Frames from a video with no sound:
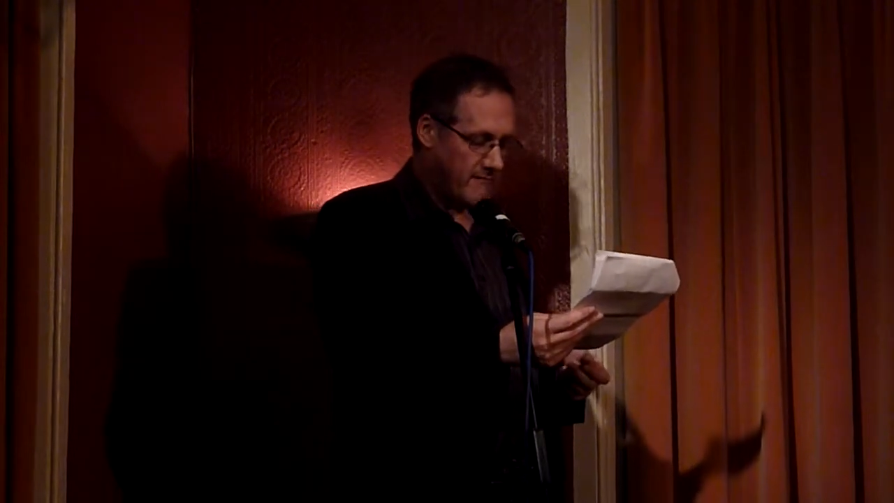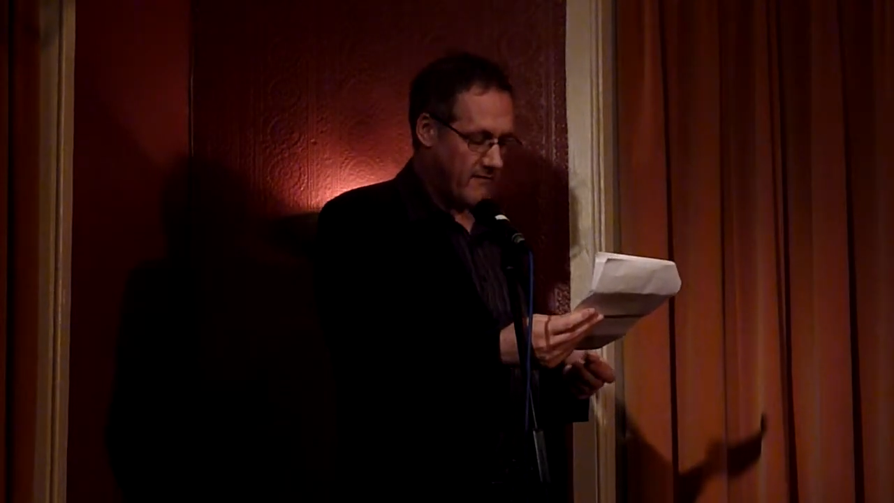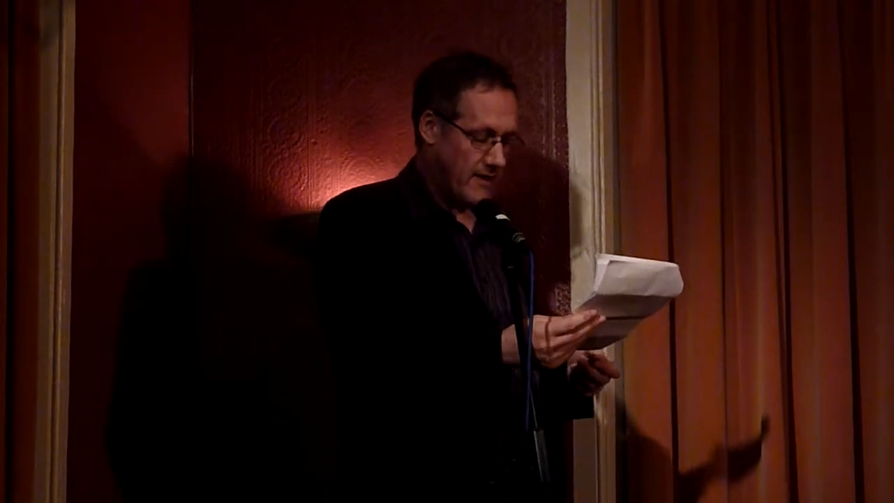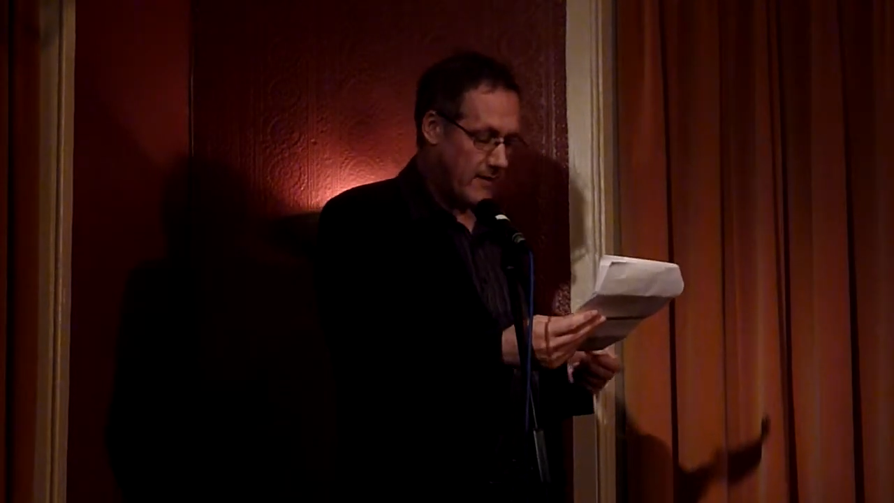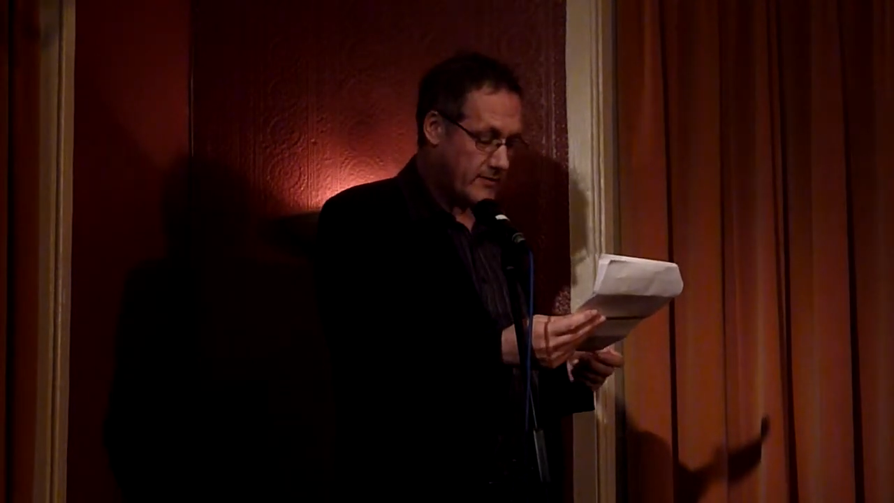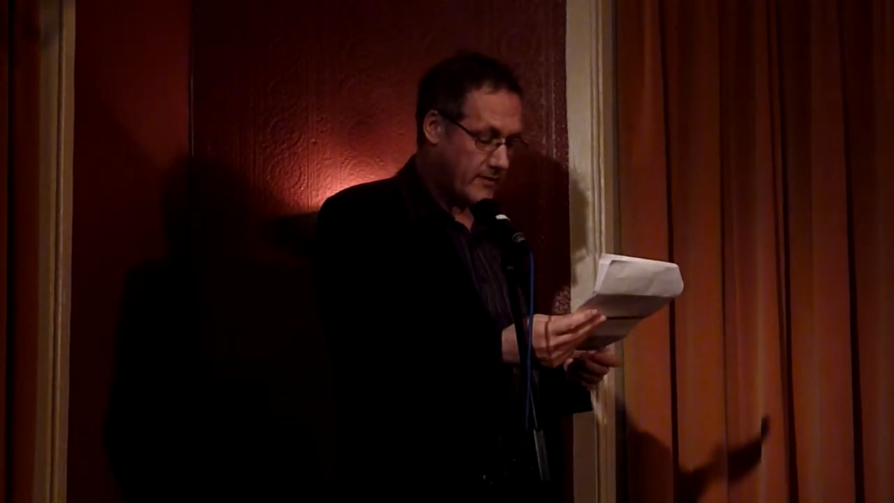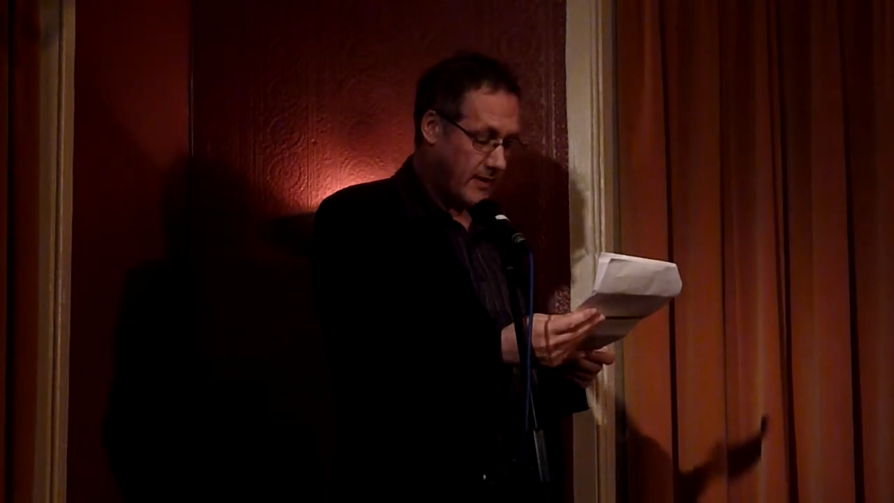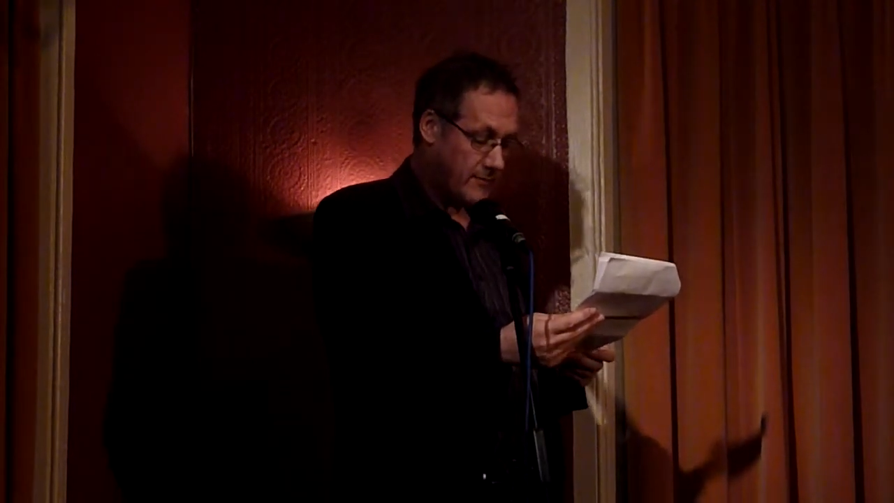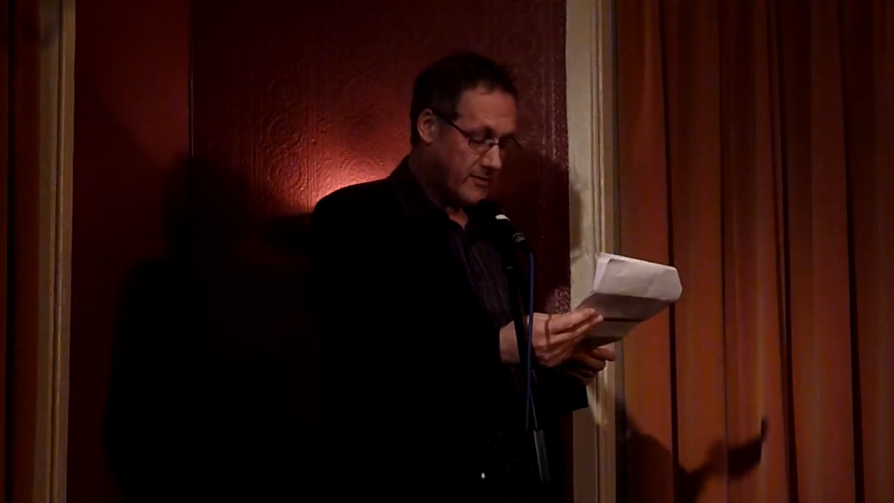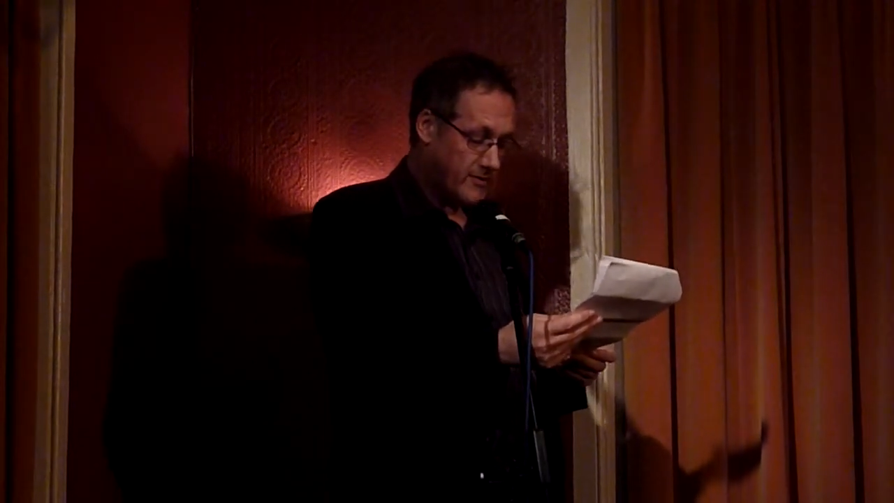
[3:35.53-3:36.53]
to run out, so
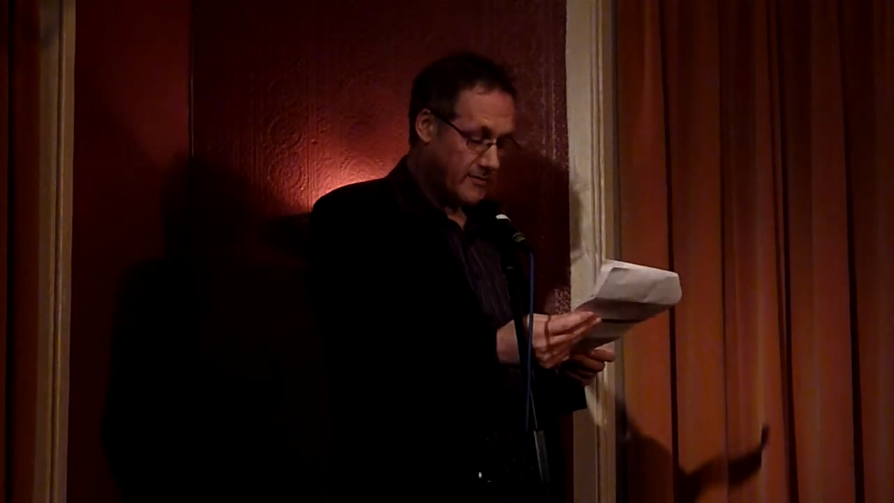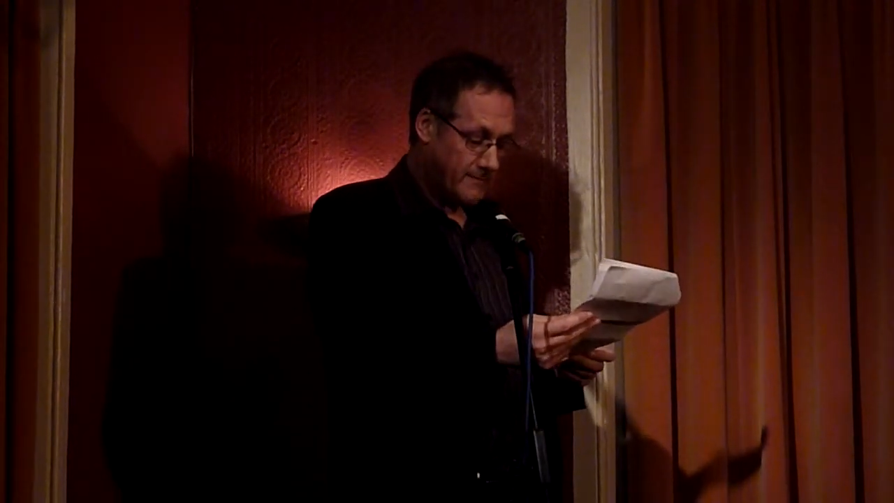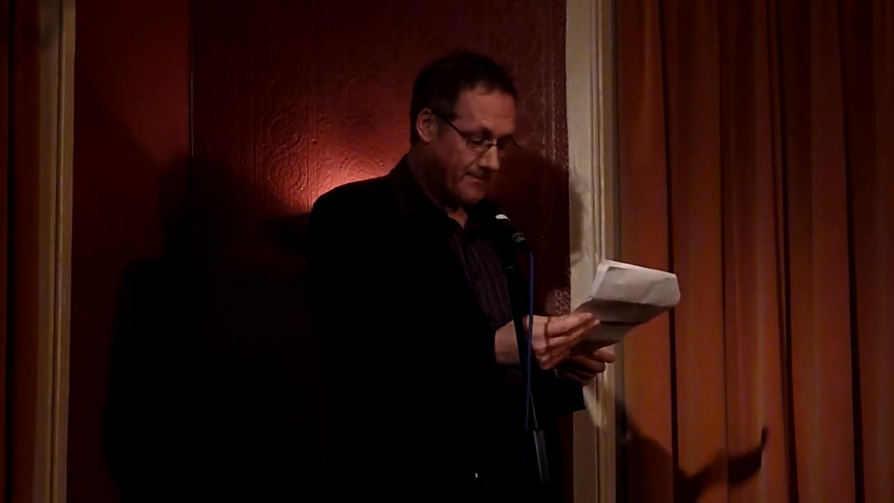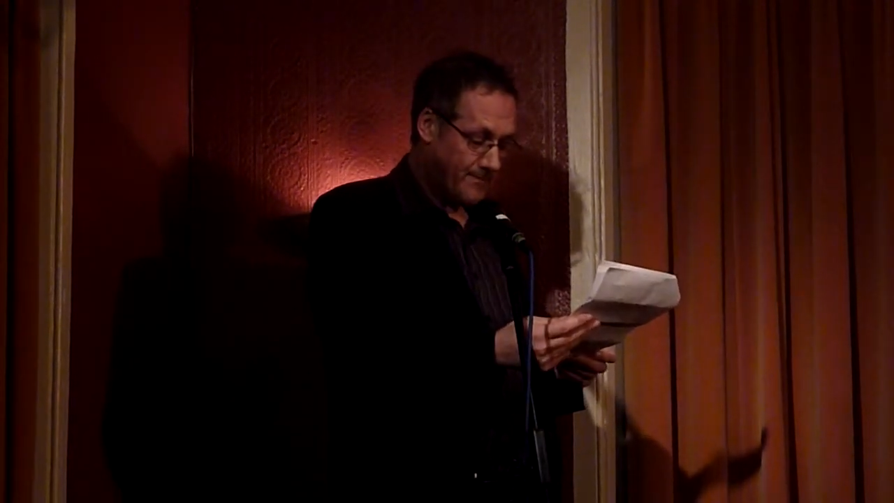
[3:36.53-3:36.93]
that was good.